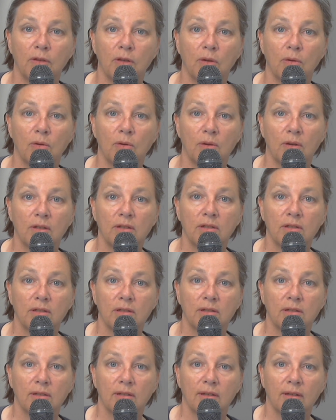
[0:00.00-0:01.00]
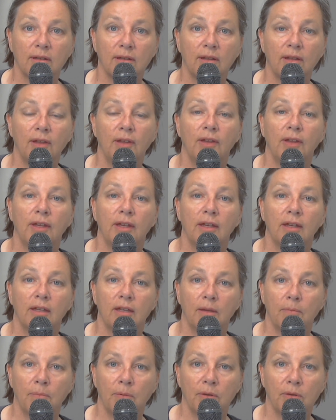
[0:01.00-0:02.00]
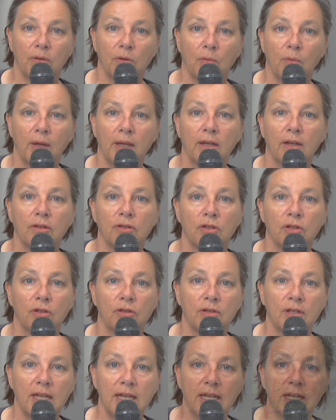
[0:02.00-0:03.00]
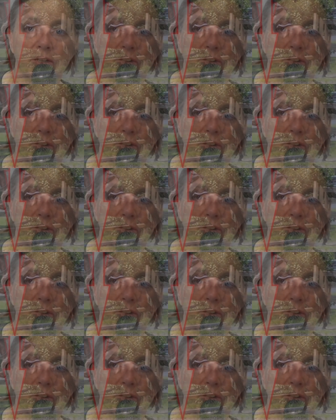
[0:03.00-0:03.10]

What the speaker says: your horse, you put the weight onto your knee and